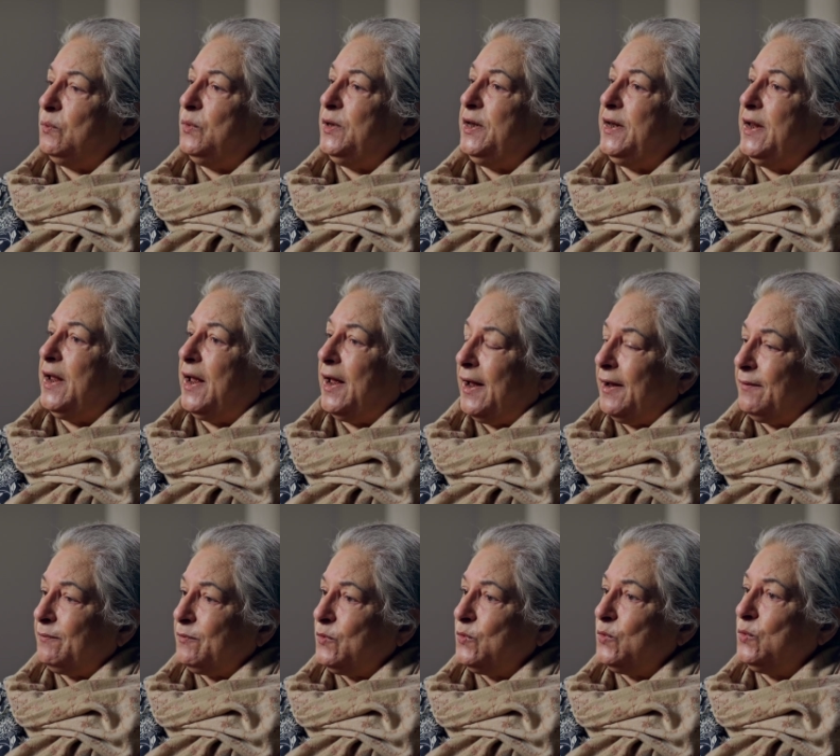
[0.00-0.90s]
we
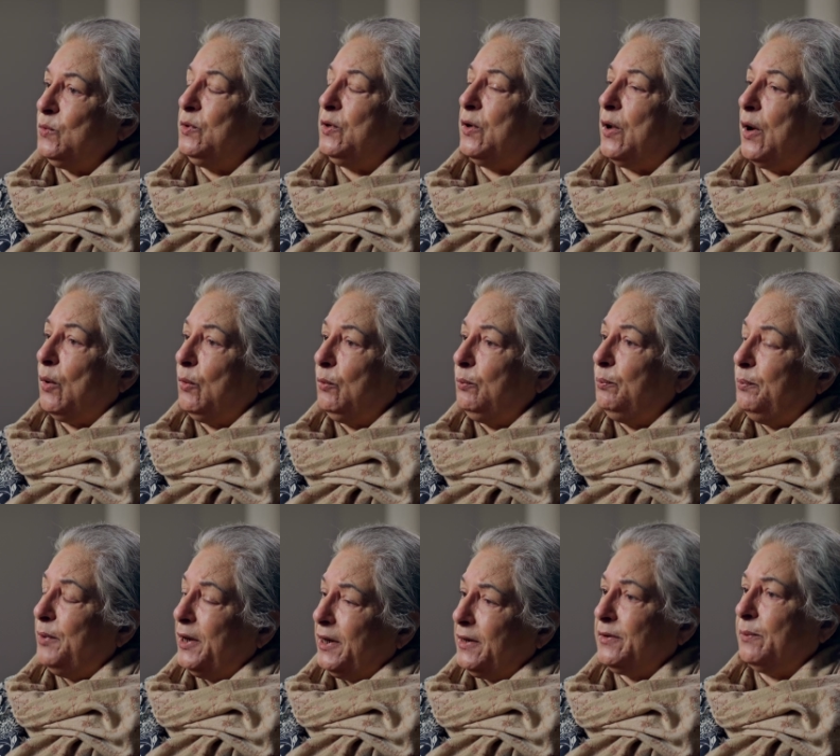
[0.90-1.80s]
have to now
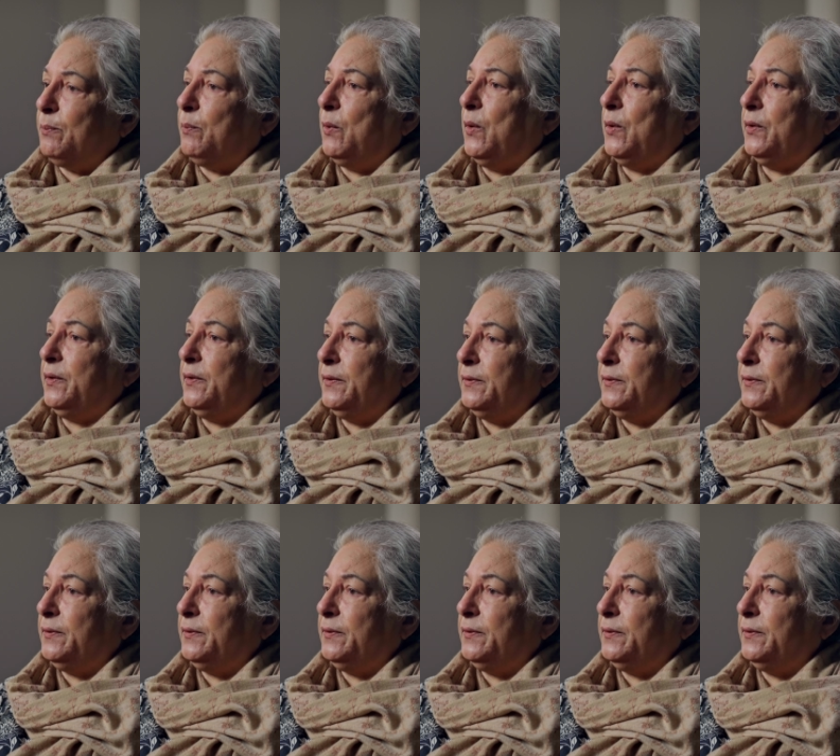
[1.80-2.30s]
build upon